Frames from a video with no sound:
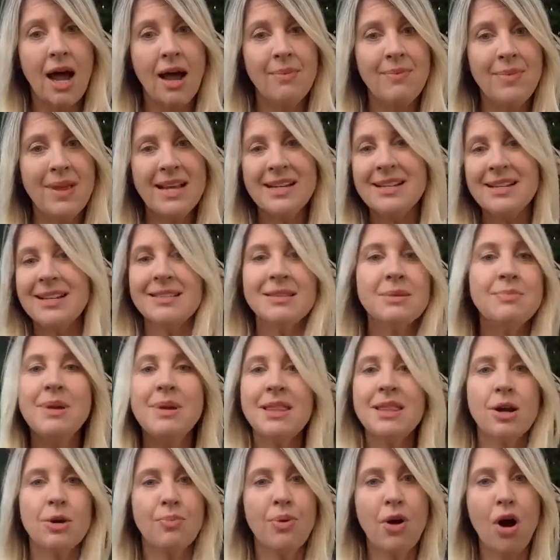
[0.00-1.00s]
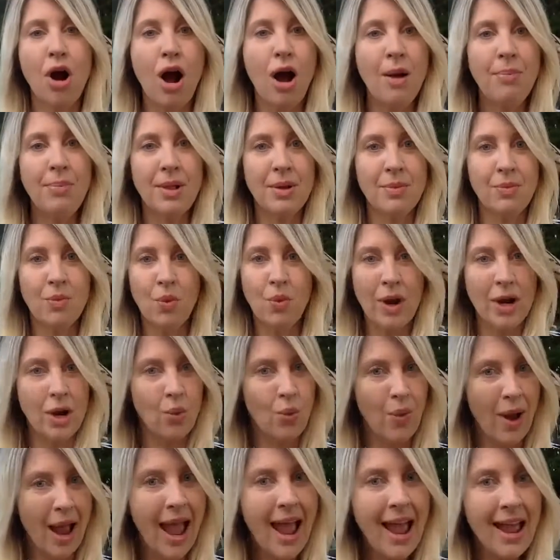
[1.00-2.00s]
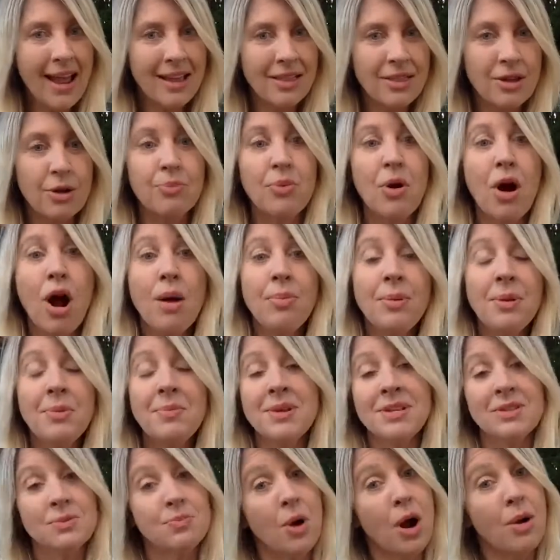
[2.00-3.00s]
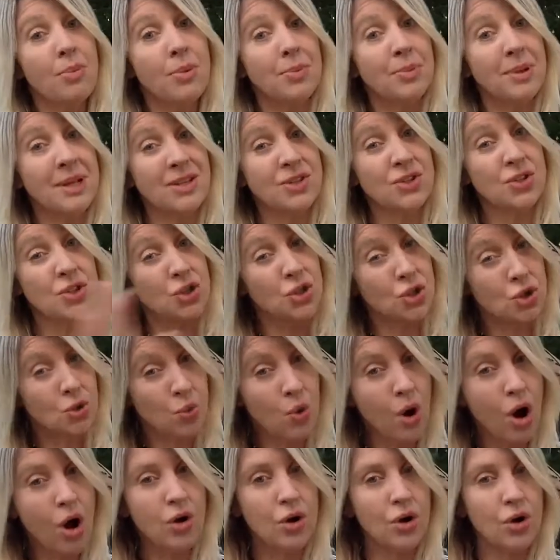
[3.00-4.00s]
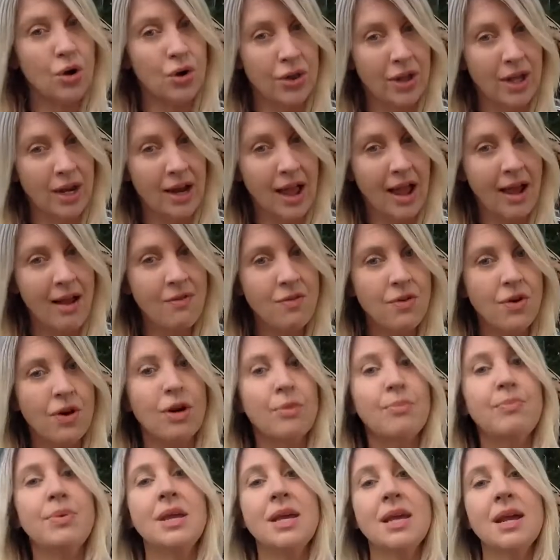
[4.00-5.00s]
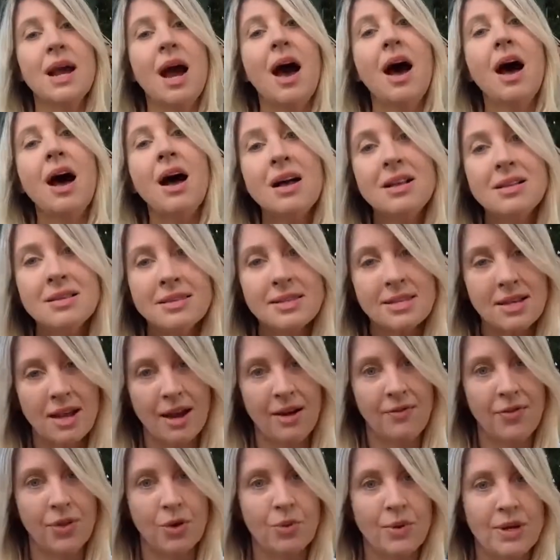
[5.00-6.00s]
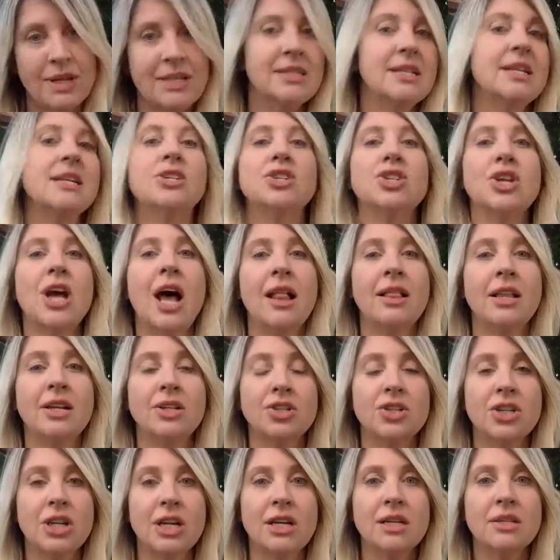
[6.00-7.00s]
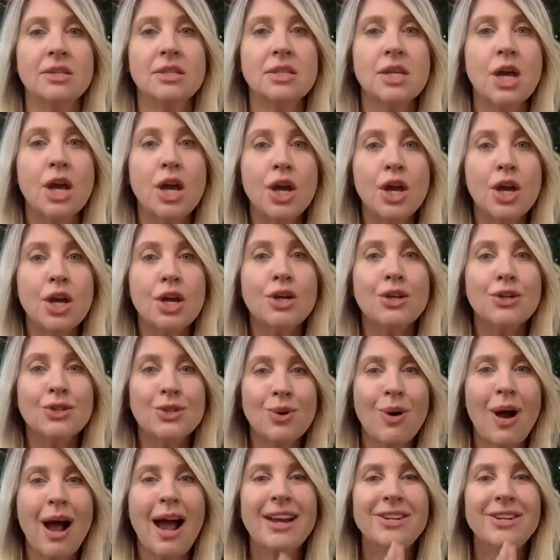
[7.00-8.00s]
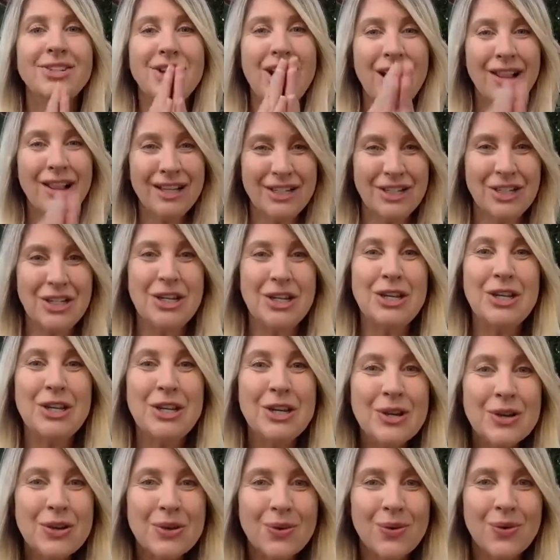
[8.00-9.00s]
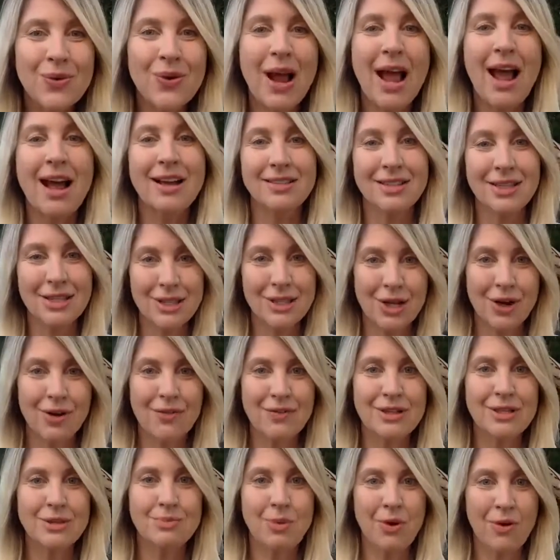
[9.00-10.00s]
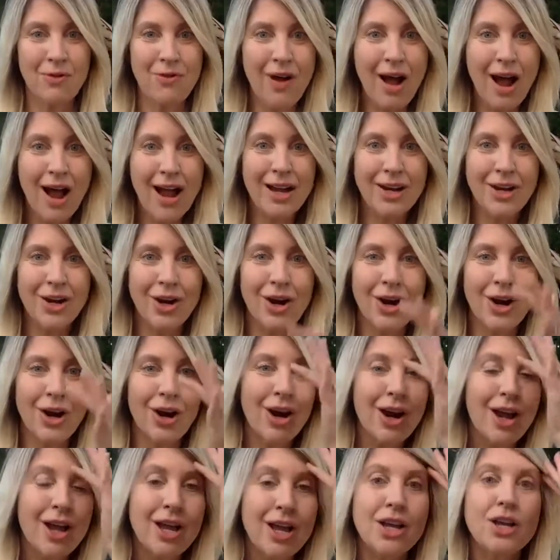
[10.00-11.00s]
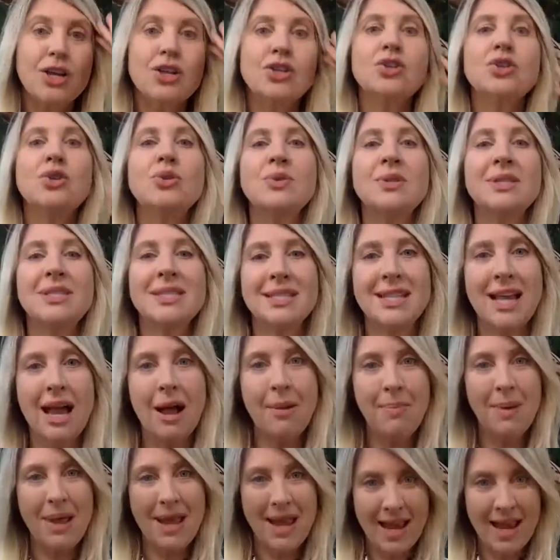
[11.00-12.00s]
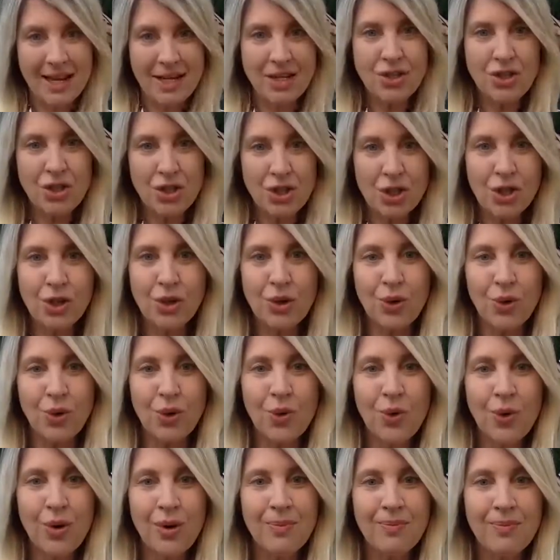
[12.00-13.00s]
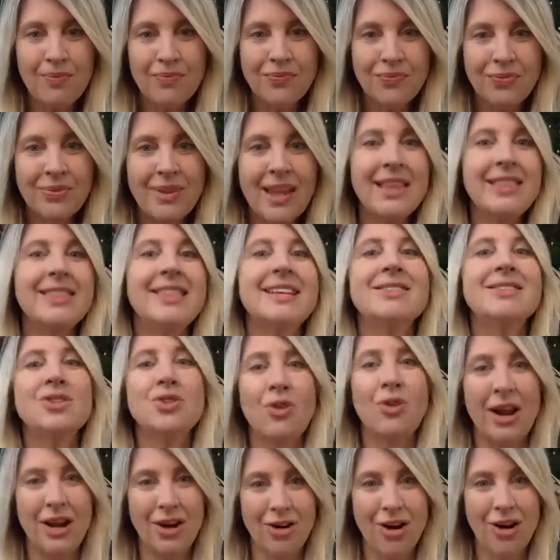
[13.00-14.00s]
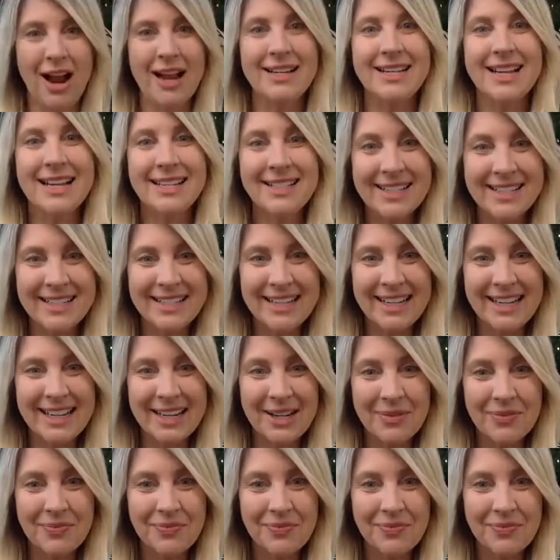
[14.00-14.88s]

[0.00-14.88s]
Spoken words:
It doesn't mean their problem went away. Their problem is probably stronger than ever because of the recent challenges. So I challenge you as a service provider to step into this greater identity.